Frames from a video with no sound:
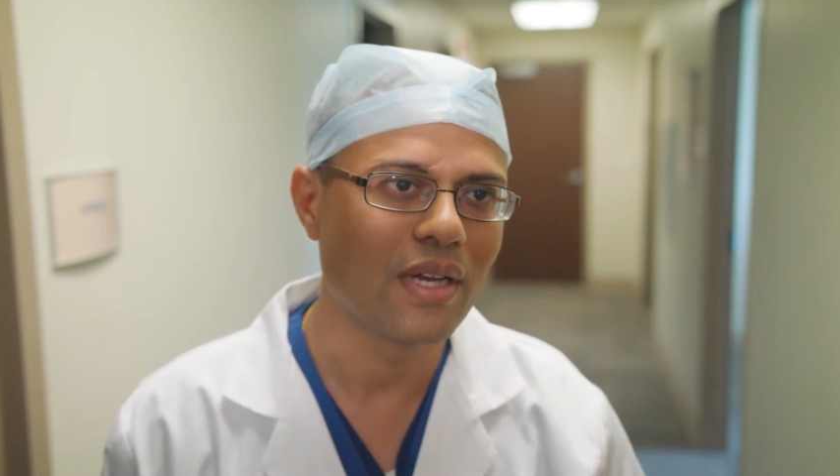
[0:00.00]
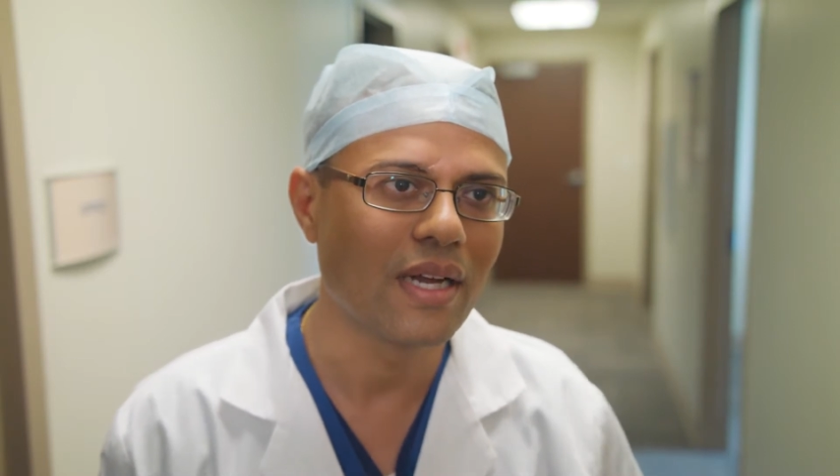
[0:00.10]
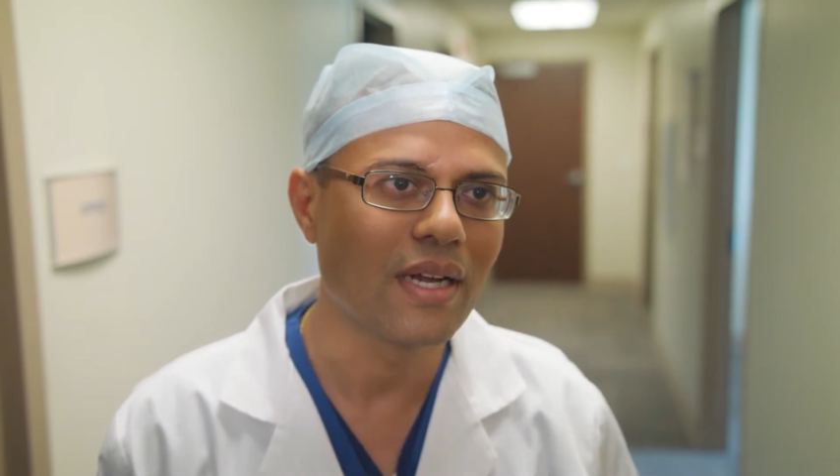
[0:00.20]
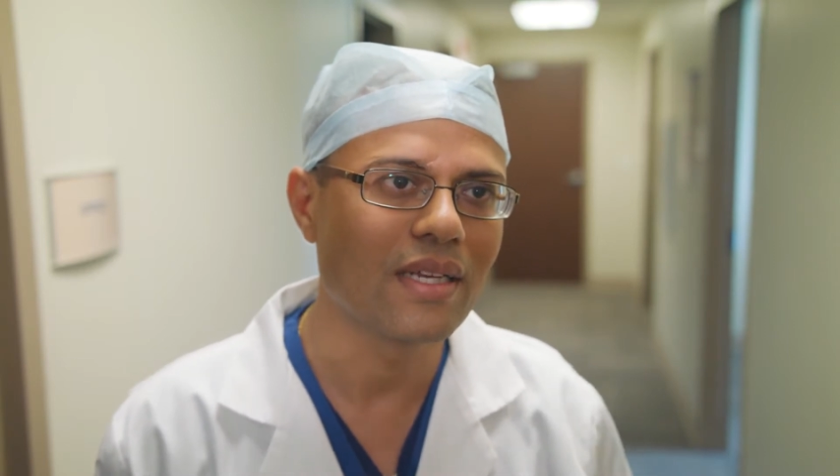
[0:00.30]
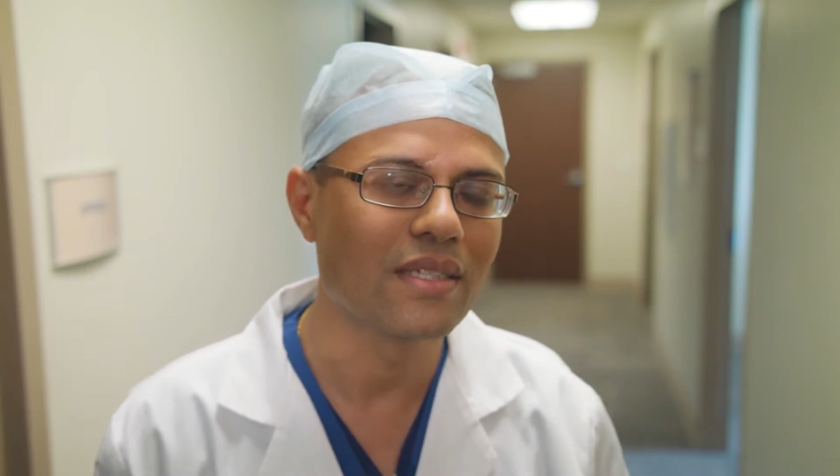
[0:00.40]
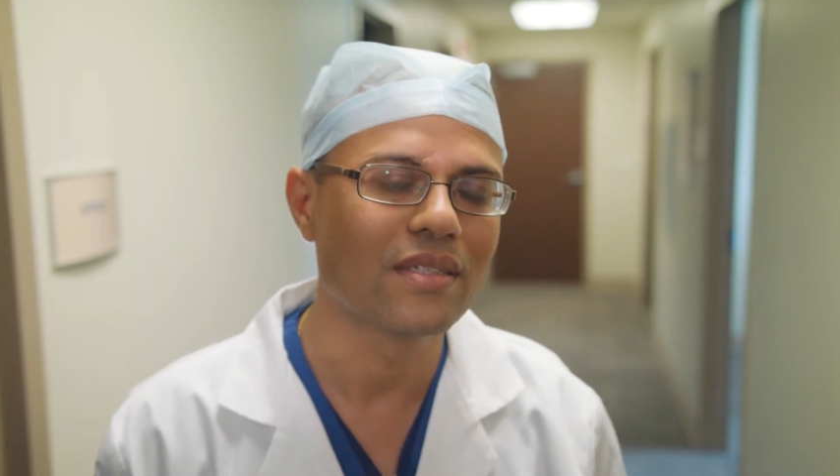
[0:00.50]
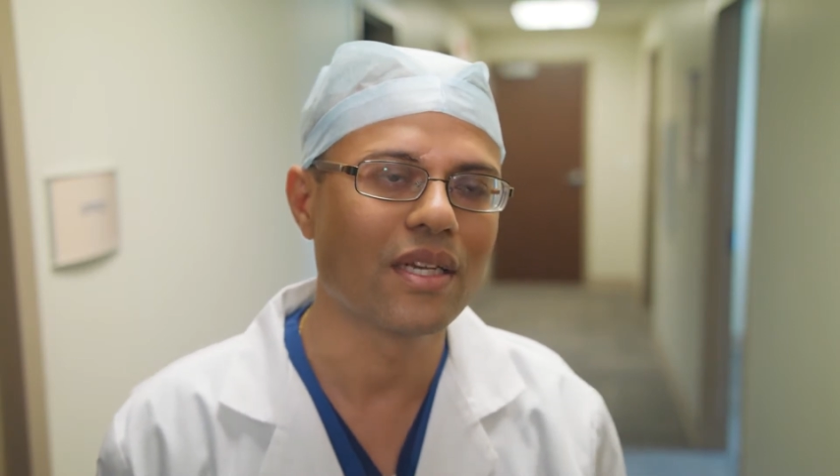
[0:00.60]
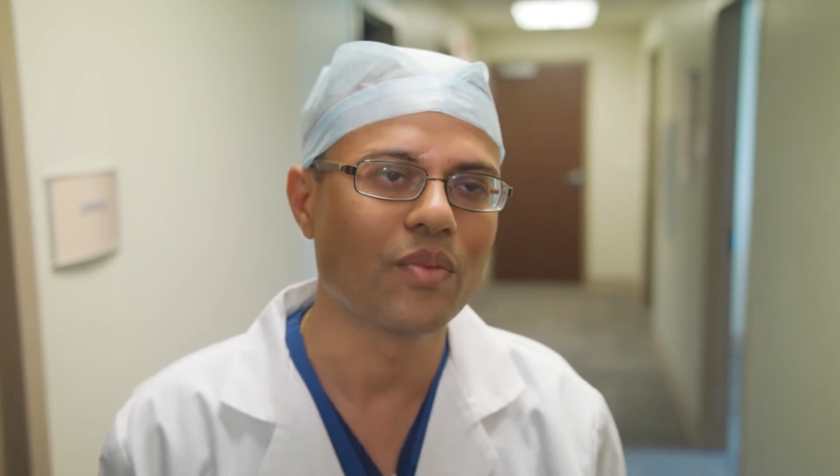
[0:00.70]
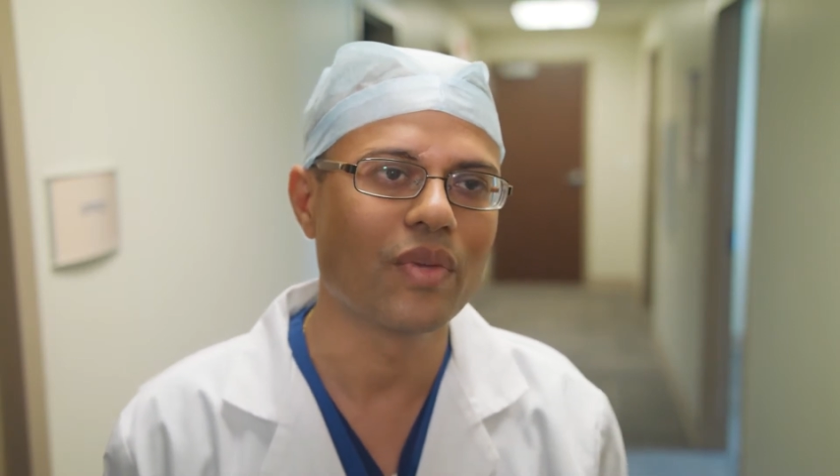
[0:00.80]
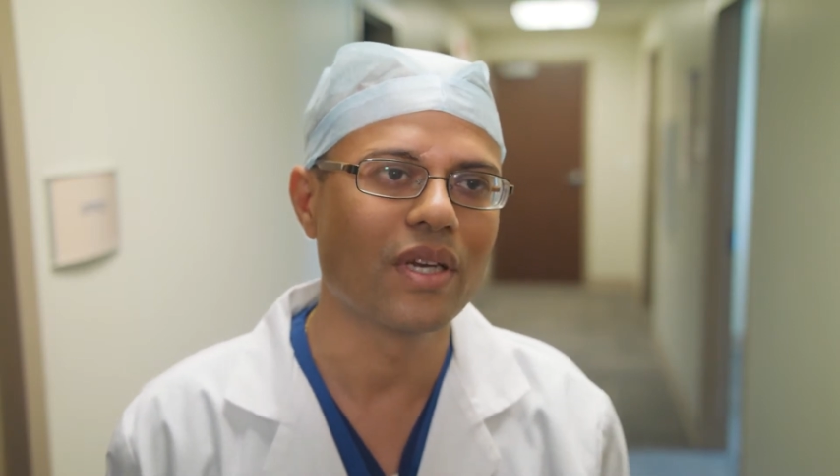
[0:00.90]
handling is
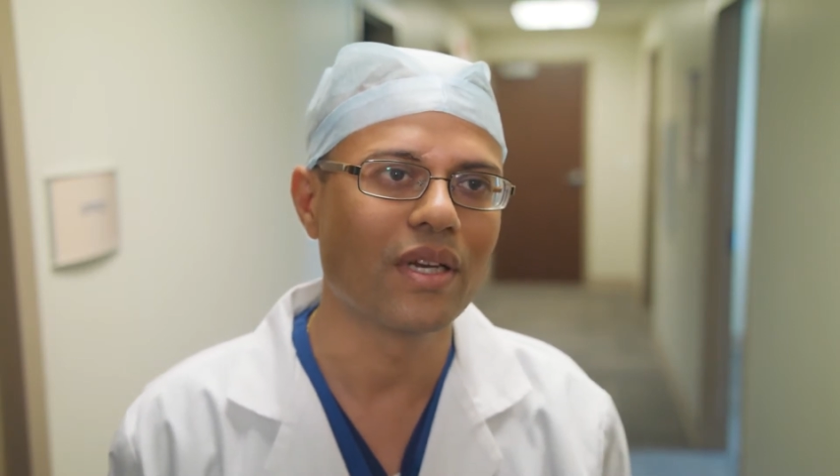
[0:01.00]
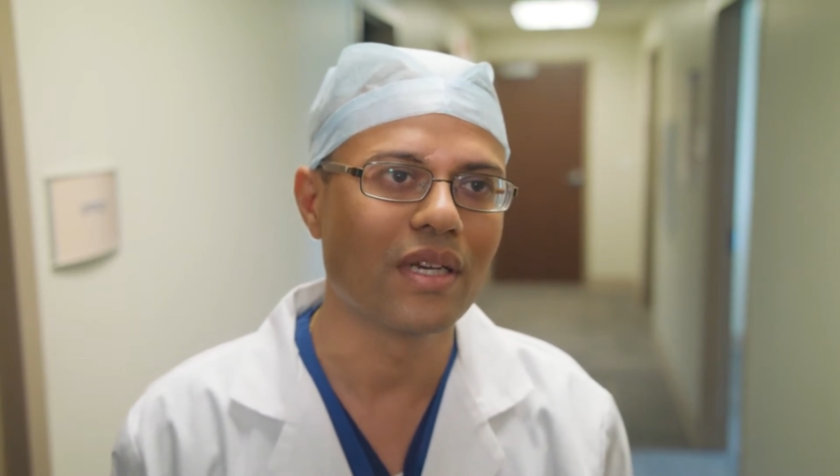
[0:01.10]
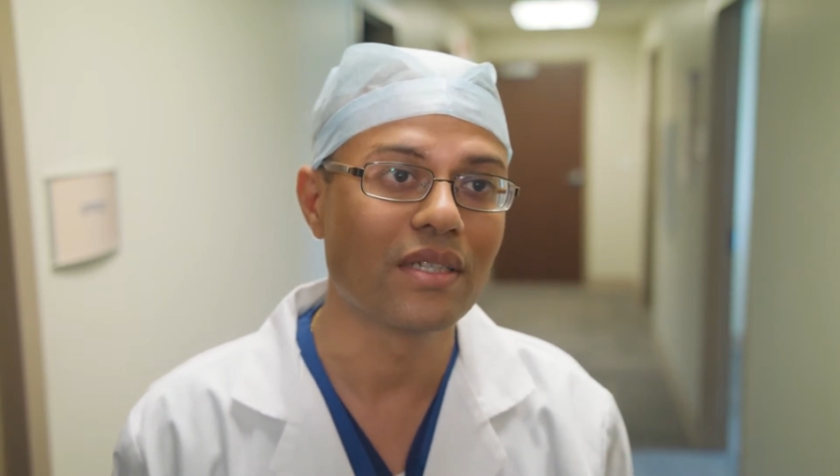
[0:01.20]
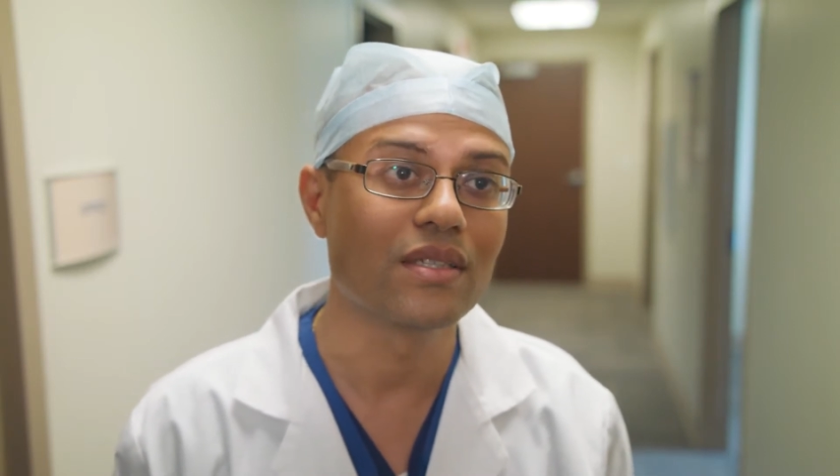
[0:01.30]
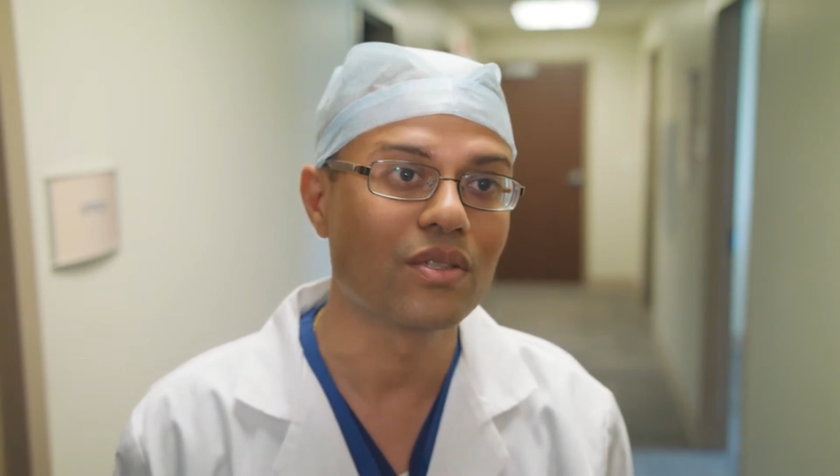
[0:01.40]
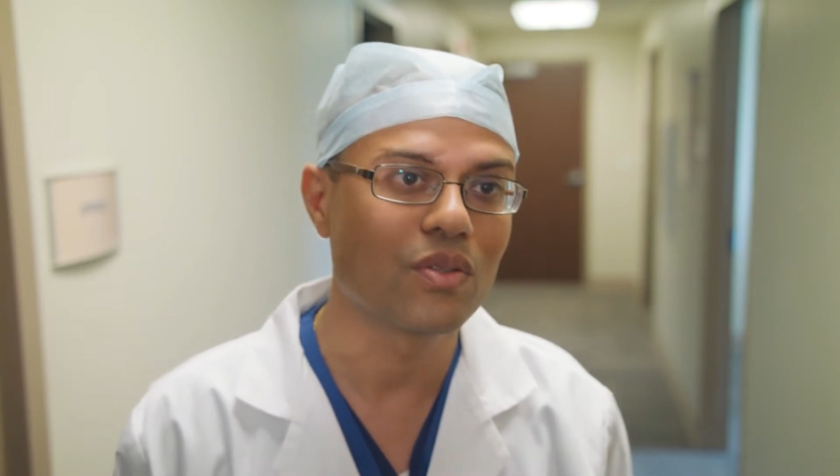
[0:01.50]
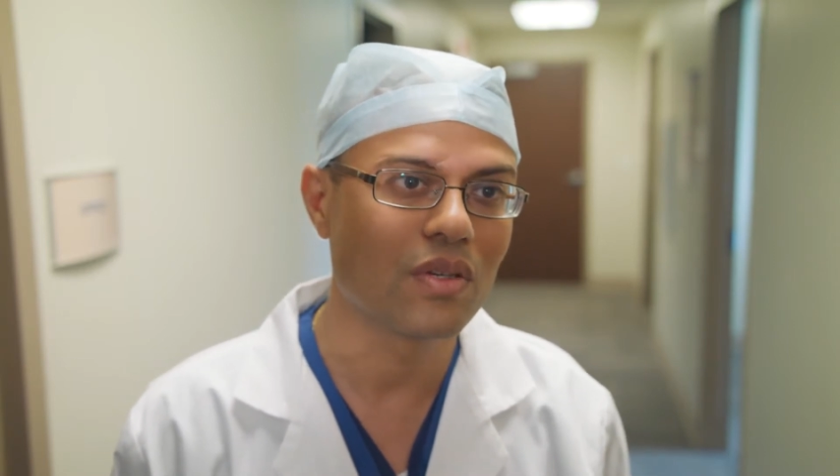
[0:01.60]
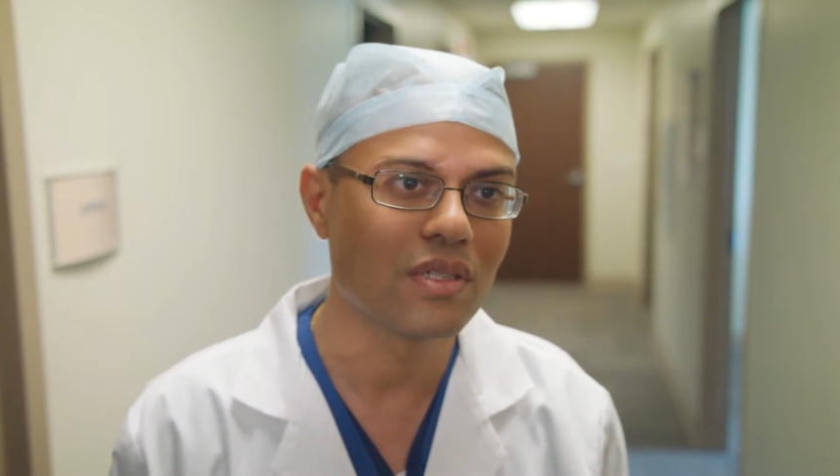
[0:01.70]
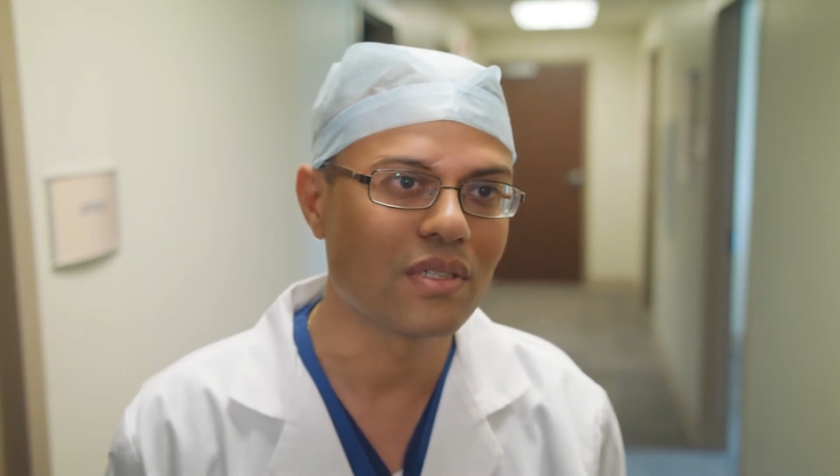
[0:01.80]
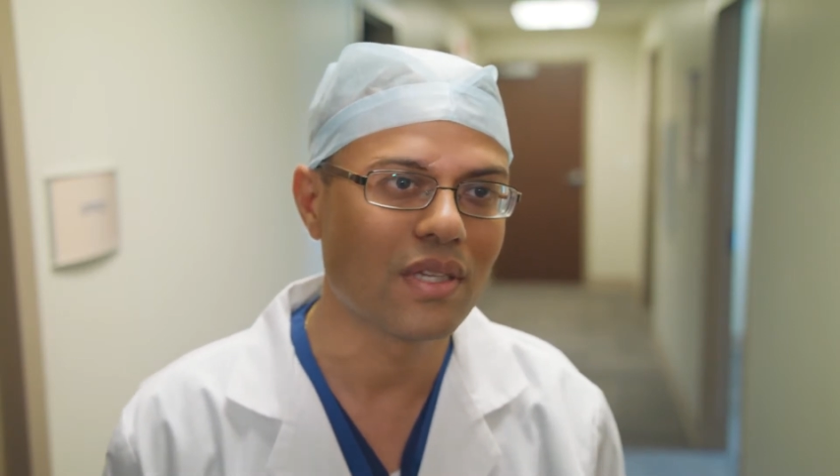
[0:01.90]
done by
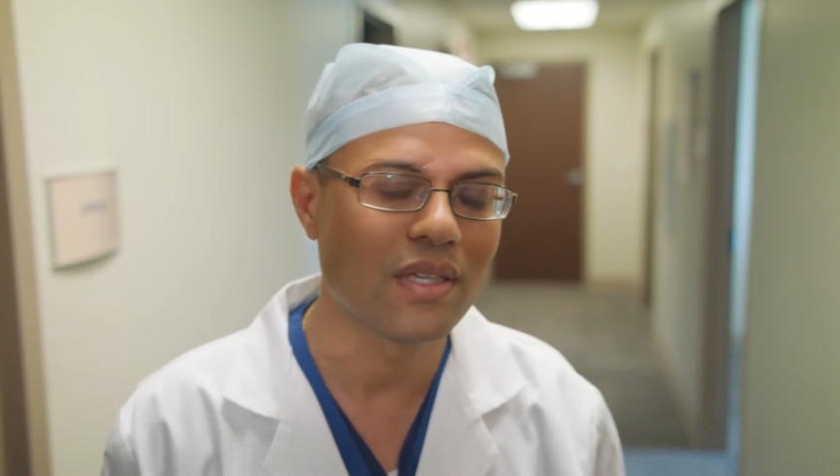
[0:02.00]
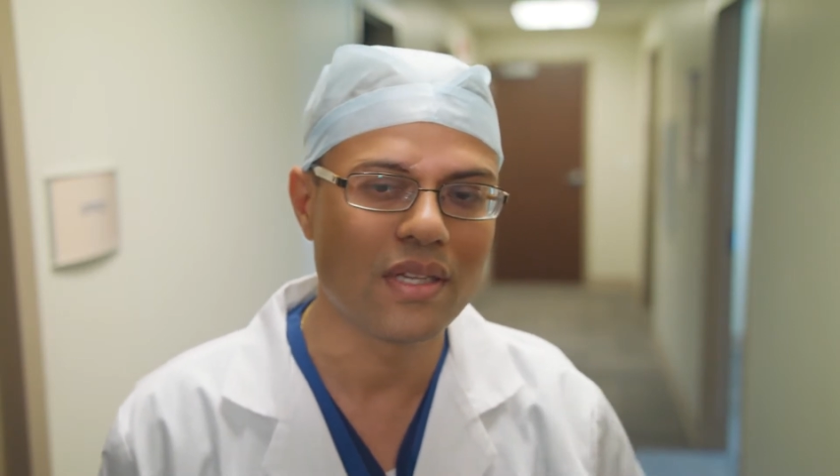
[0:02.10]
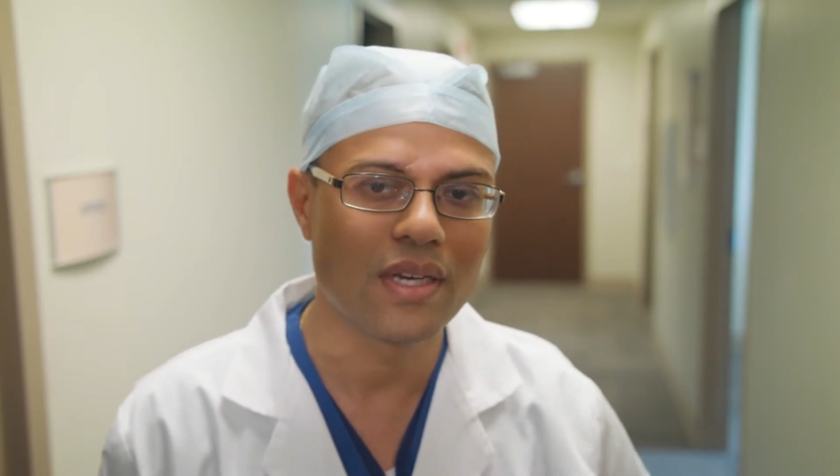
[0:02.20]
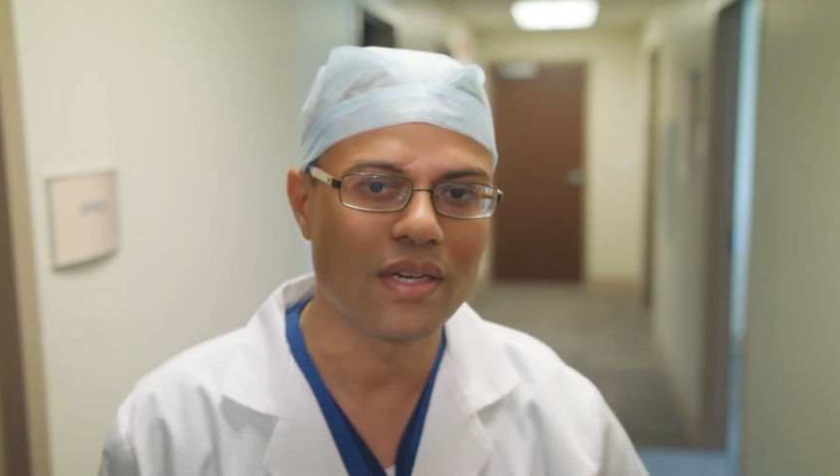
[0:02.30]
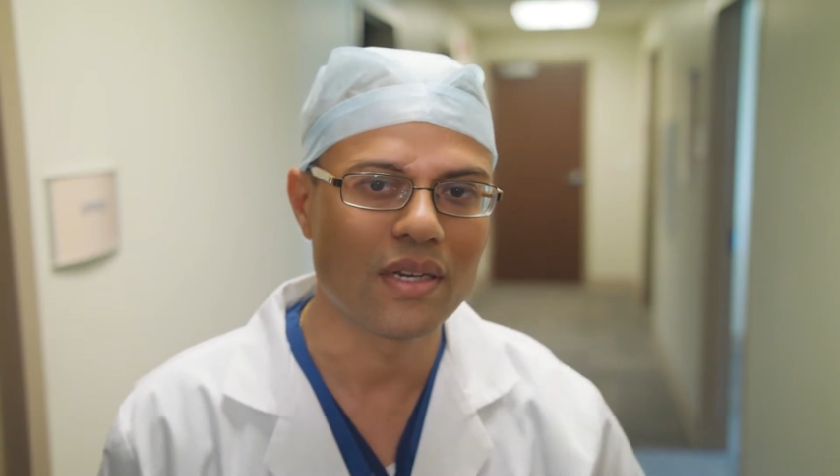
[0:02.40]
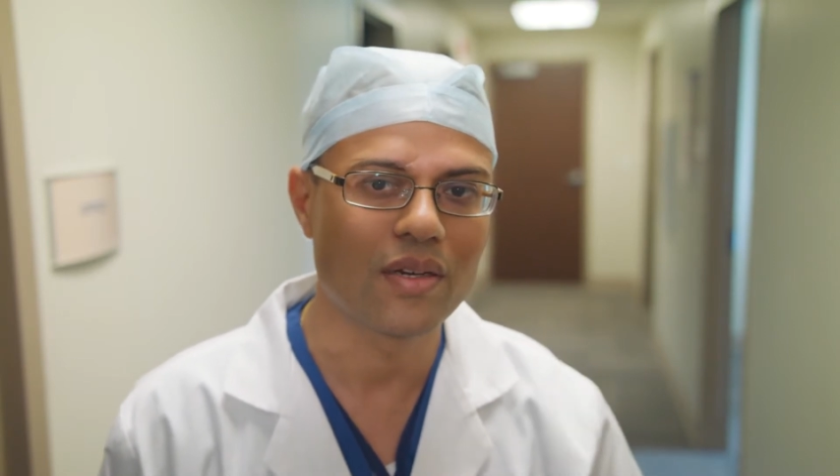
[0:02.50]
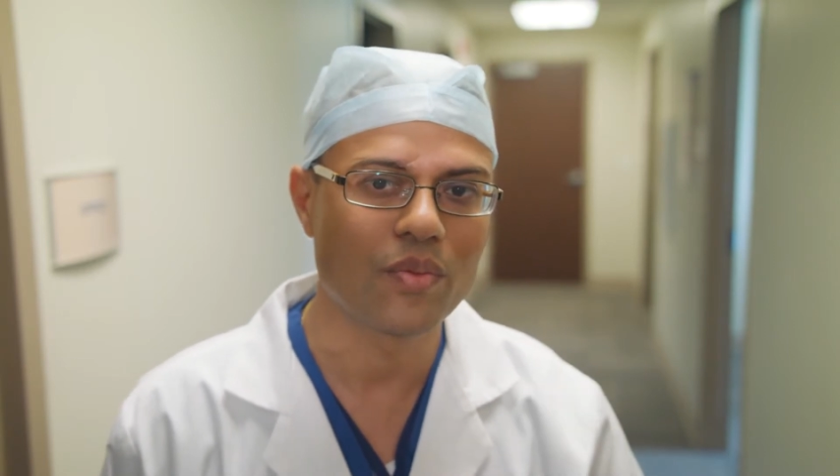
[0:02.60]
anesthesiologists, and they are